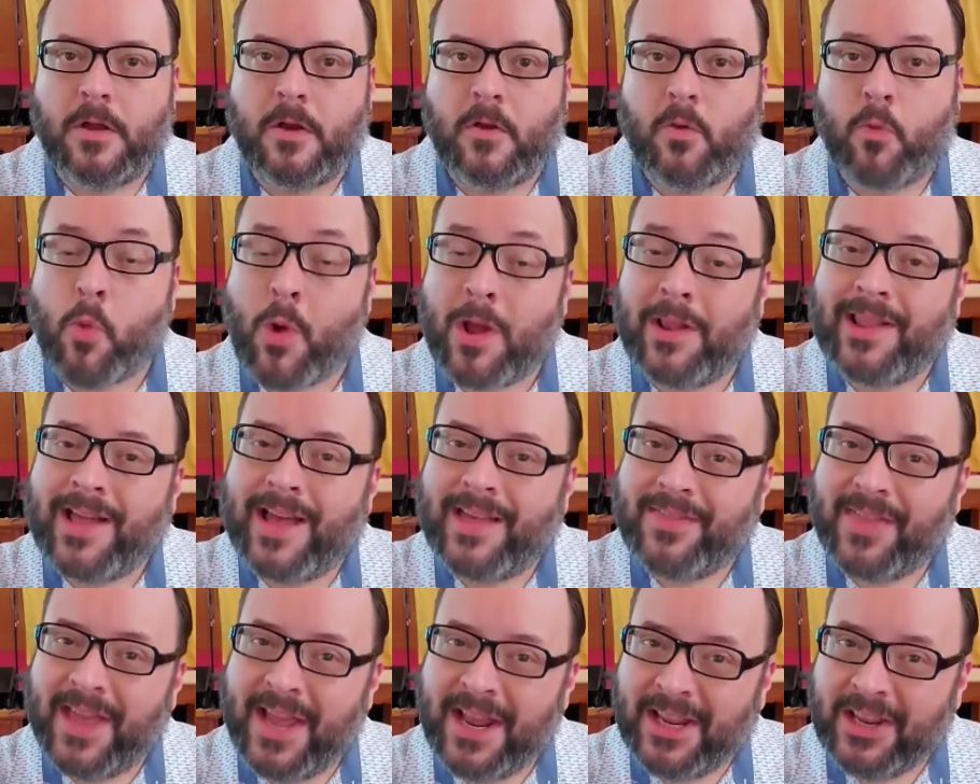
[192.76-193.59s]
Well, I
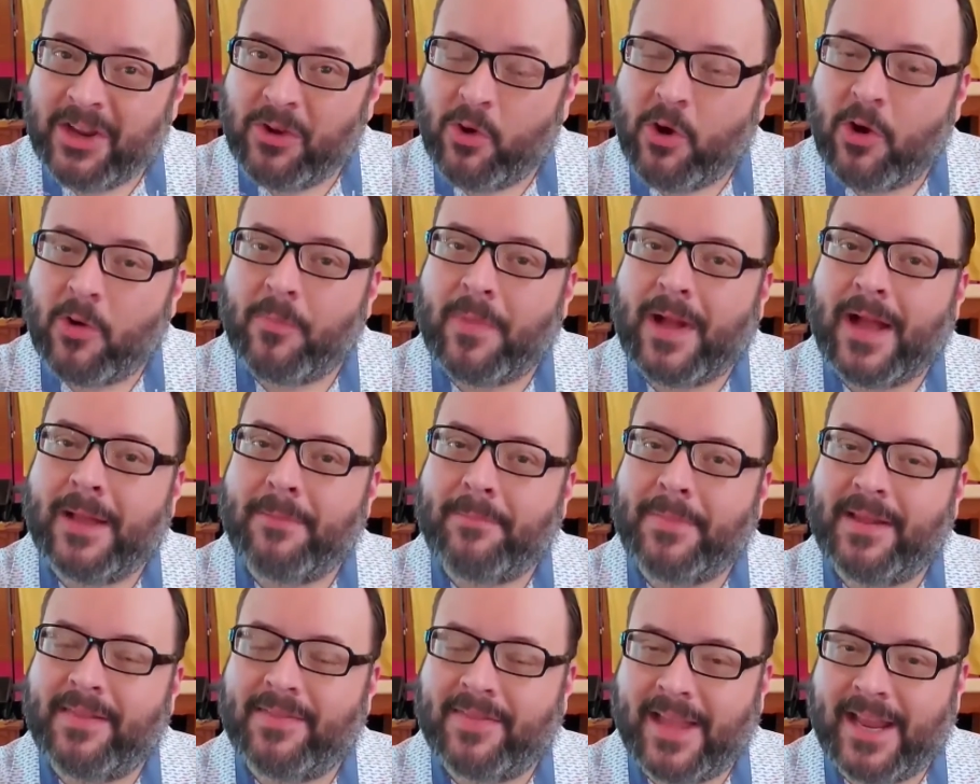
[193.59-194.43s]
think you all might
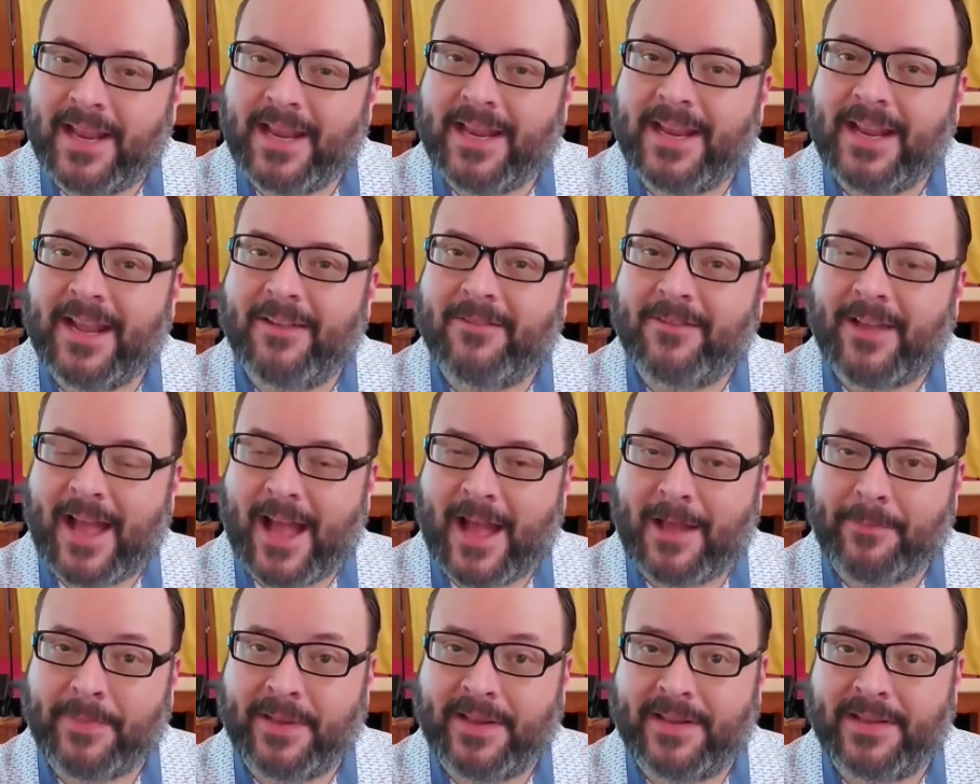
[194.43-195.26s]
be thinking of
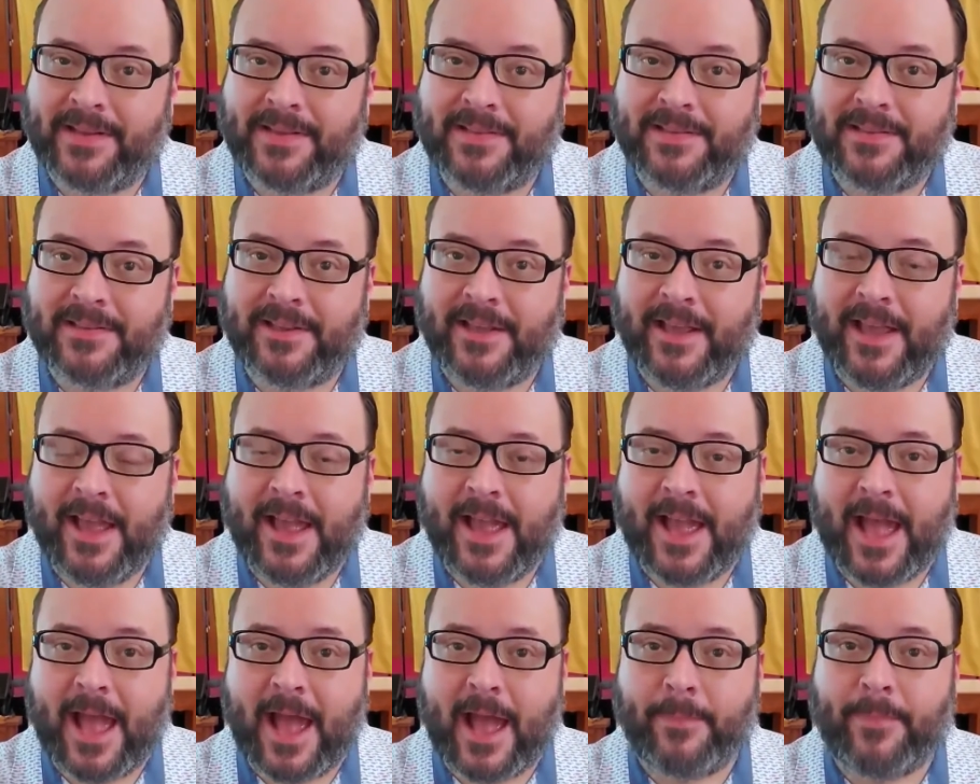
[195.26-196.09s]
happiness.
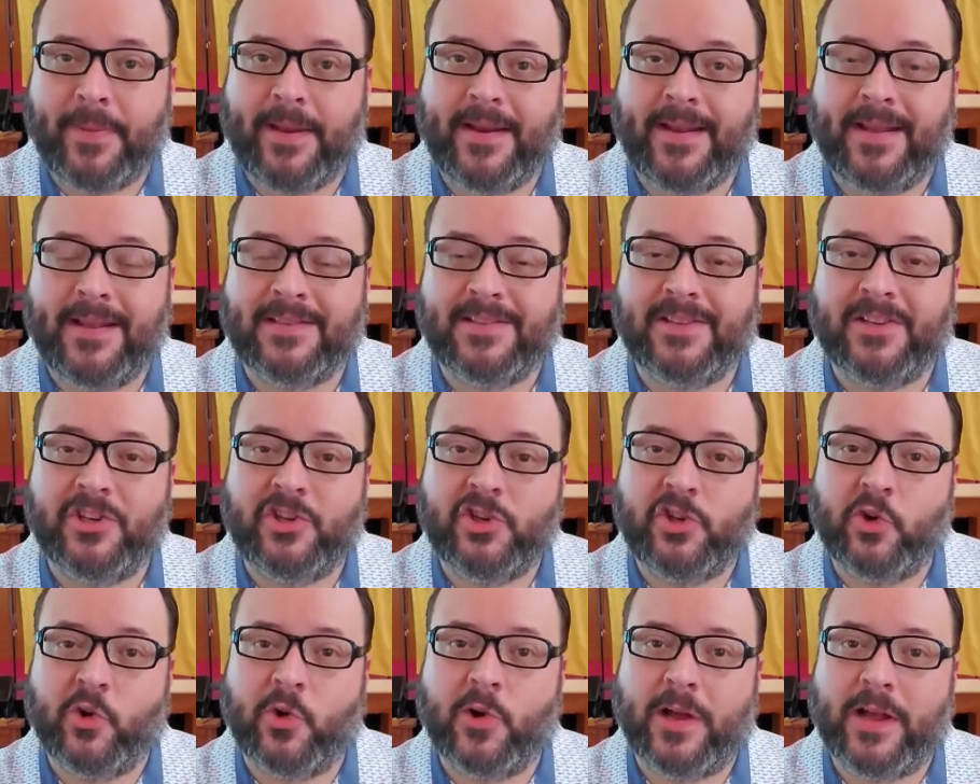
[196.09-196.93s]
Happiness and
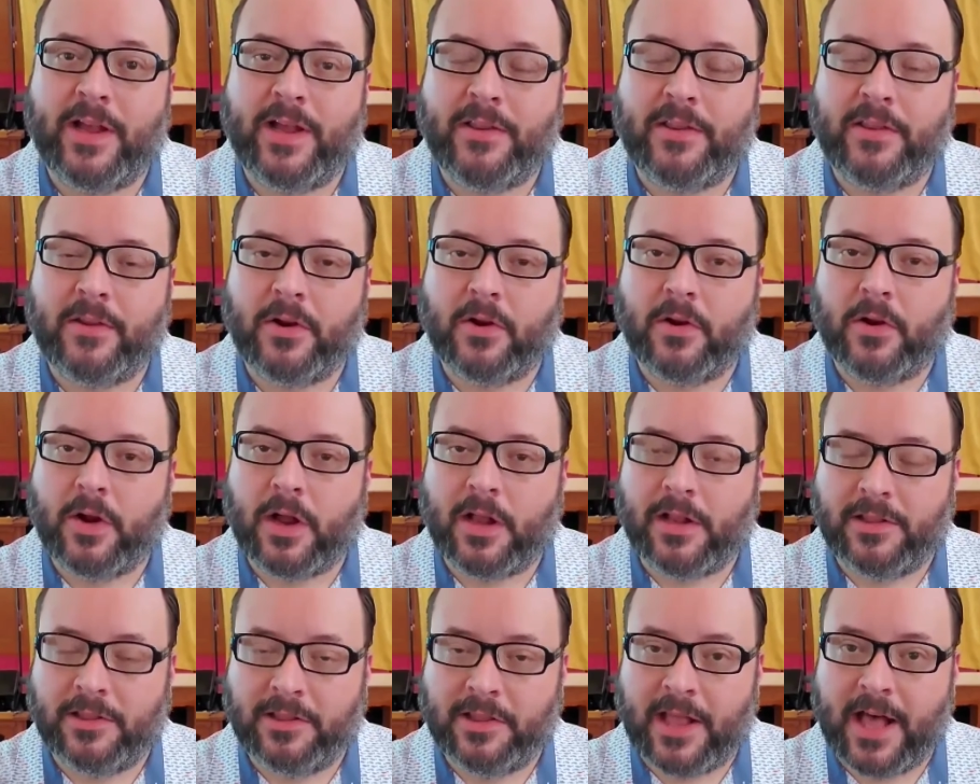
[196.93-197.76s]
joy, they're
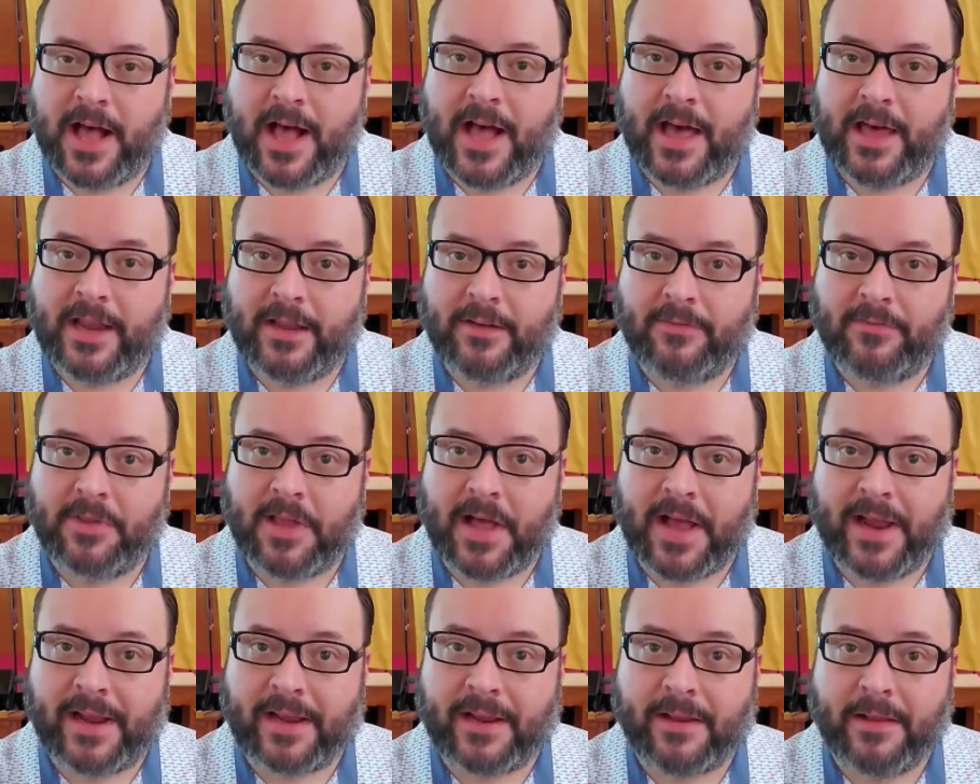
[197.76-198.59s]
a lot of
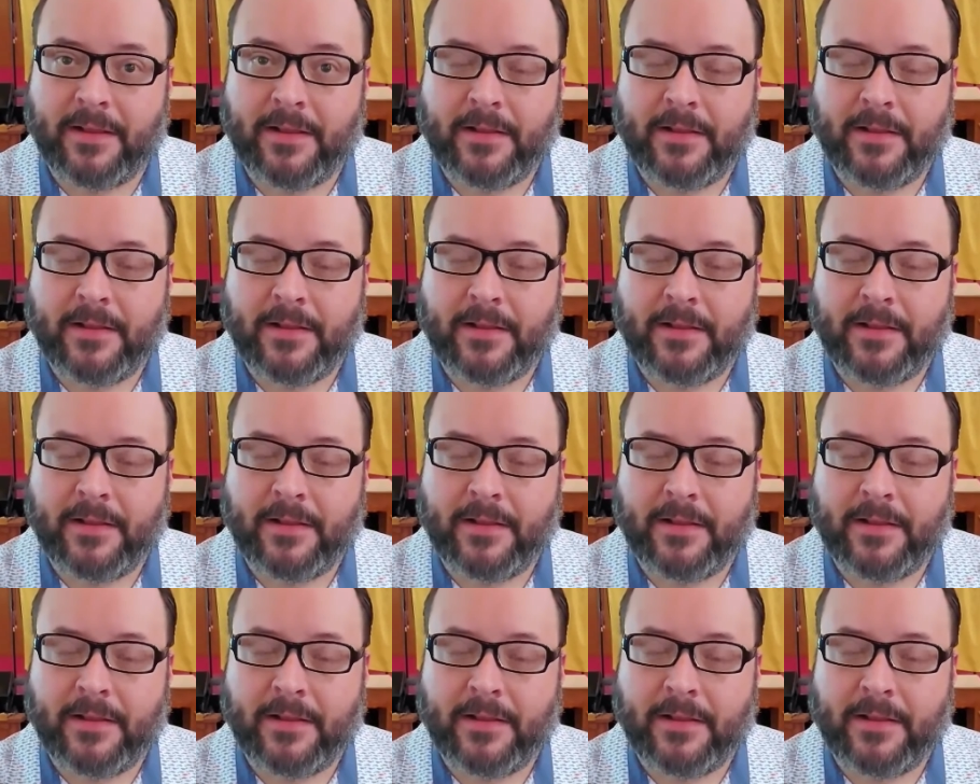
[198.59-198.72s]
like.